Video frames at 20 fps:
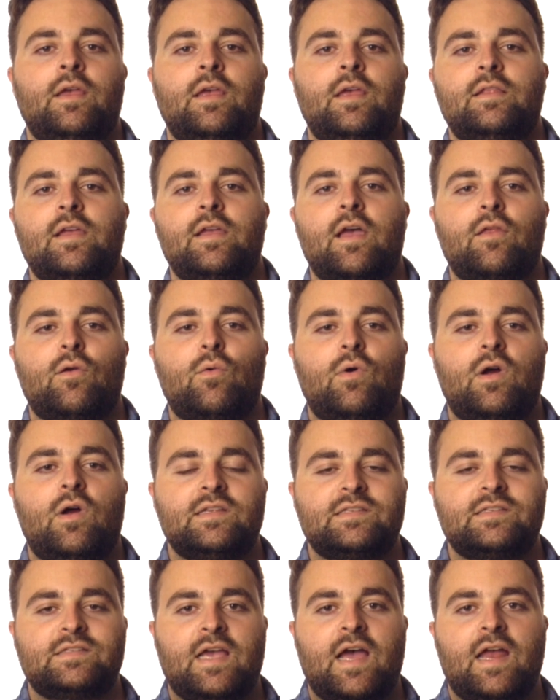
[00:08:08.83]
and the other one
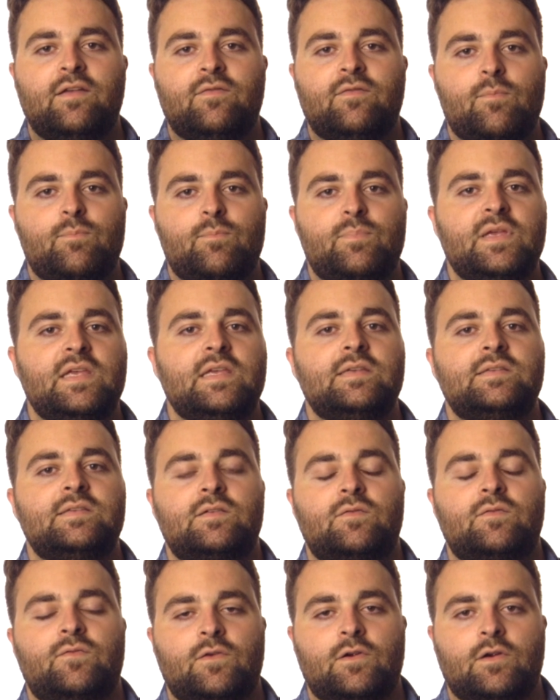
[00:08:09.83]
is kind of a
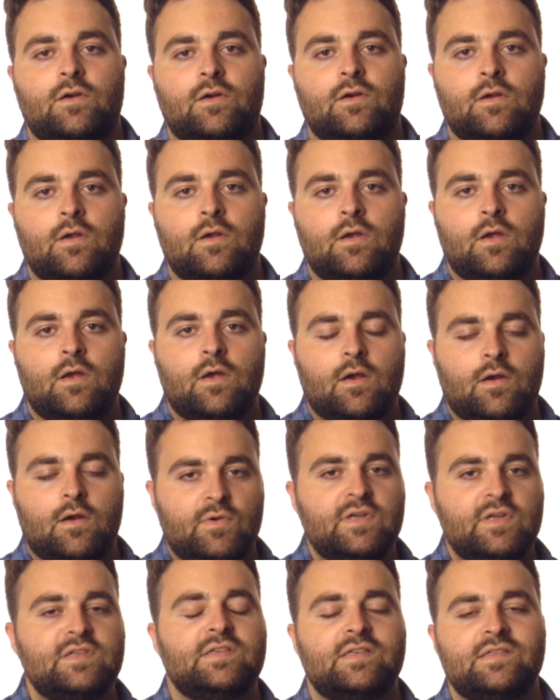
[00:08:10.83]
beast for
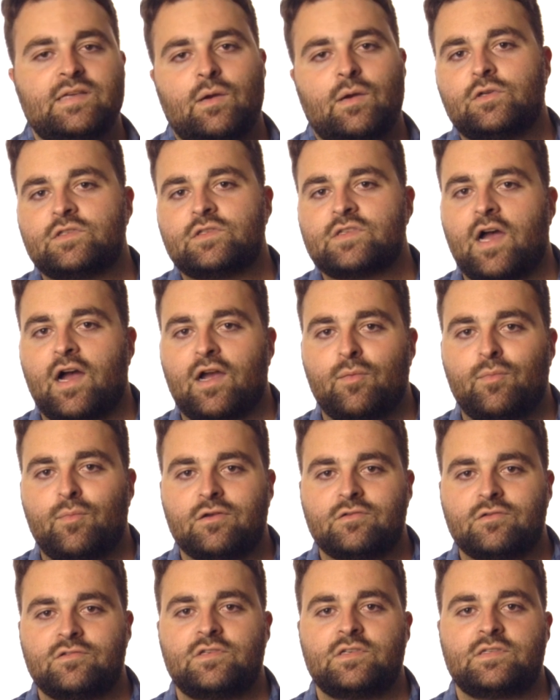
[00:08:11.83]
reasons that we'll talk
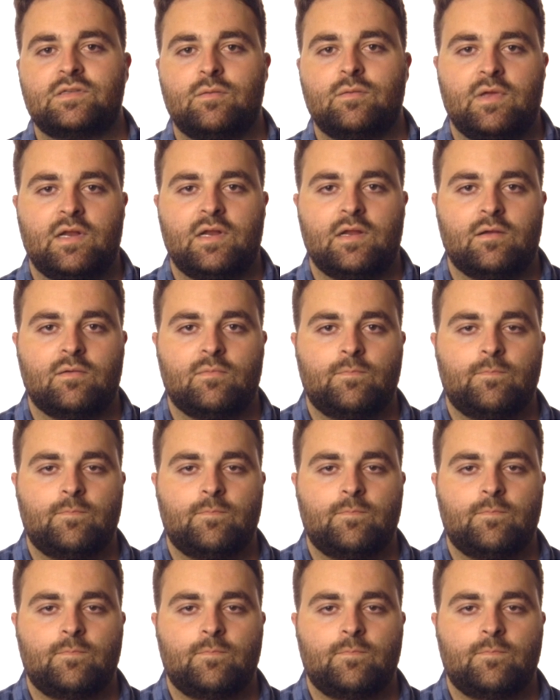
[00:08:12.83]
about in just a minute.